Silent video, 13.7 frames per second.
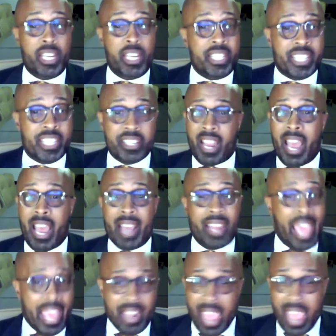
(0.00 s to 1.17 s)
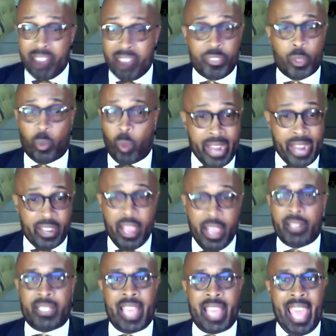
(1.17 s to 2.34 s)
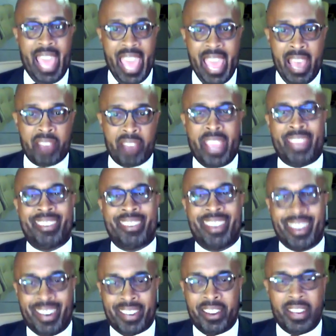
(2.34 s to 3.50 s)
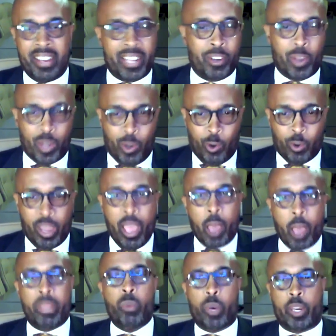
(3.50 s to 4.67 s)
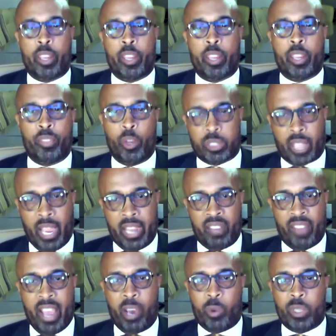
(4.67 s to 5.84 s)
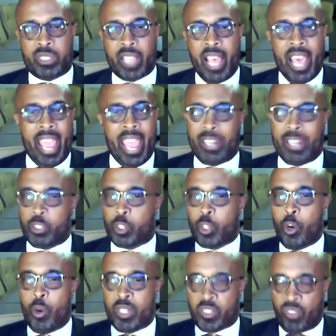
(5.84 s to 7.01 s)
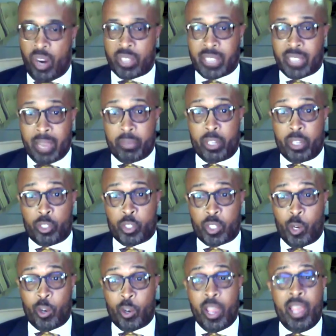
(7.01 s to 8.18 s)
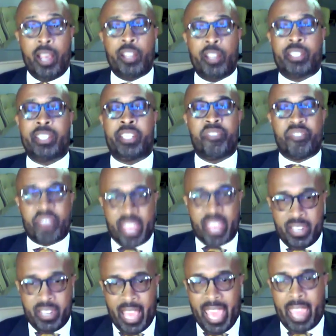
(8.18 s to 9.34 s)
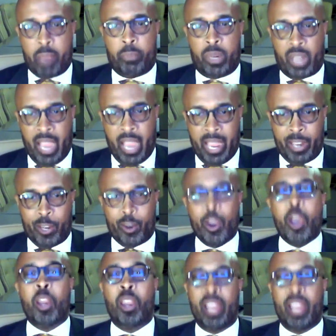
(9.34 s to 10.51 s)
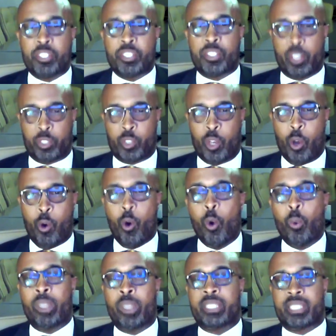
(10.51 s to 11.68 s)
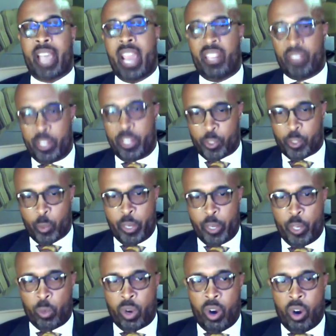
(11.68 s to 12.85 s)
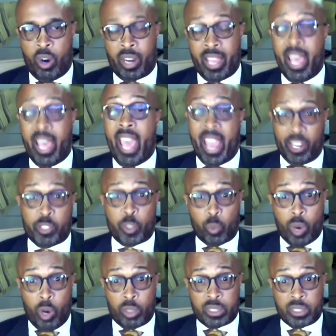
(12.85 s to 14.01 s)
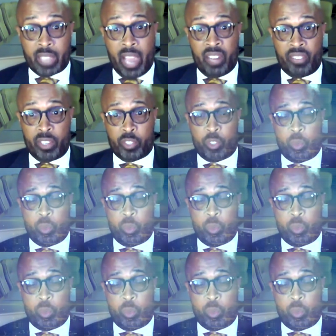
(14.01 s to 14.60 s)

She did not have the right to have a gun, let alone be working those kind of hours. And so as far as I'm concerned, to defend Amber Guyger lets us know what side of history you were on, and it's the wrong side